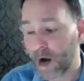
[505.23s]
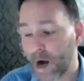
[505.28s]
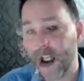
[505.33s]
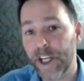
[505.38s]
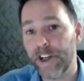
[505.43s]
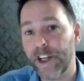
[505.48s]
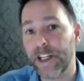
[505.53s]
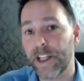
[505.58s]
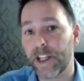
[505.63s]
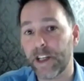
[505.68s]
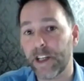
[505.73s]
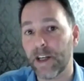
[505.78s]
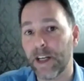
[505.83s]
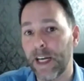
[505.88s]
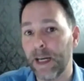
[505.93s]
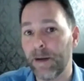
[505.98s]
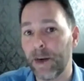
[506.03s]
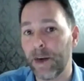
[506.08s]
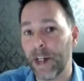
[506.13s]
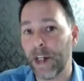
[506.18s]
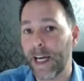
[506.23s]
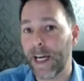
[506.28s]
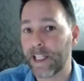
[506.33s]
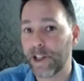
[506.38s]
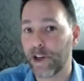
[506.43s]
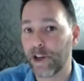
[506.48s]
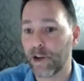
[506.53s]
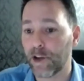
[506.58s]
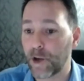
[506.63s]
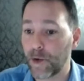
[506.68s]
I'm going to read, I'm going to
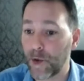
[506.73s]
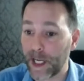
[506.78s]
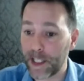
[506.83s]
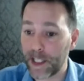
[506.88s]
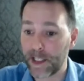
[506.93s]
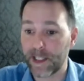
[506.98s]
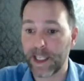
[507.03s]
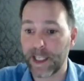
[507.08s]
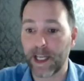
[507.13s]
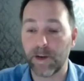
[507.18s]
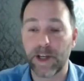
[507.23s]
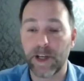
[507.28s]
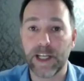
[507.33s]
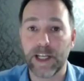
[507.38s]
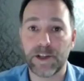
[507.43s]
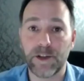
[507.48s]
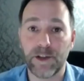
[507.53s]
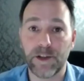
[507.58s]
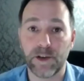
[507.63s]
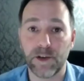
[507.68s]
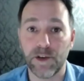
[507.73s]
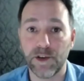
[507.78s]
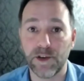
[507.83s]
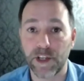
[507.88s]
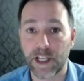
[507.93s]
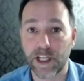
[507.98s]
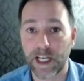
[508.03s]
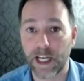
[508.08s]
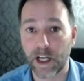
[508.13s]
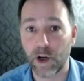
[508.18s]
answer all the questions, then I'll get to
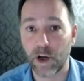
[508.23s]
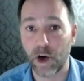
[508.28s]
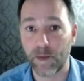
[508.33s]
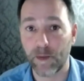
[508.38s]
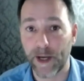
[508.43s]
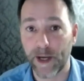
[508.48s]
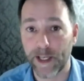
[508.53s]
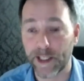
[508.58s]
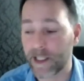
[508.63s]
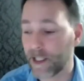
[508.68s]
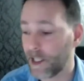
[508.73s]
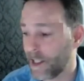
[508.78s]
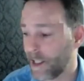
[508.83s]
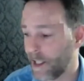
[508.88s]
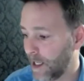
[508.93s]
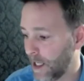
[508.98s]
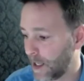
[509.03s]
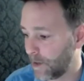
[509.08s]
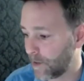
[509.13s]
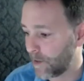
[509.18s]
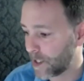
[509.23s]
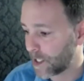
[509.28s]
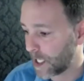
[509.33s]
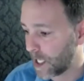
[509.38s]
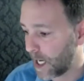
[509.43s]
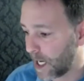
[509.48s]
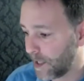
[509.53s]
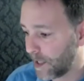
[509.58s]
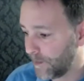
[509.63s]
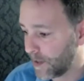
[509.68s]
the kind of comments in
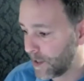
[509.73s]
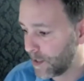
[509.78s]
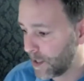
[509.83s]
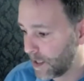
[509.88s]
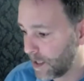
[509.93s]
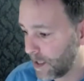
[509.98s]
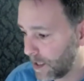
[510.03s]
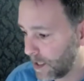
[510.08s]
this live.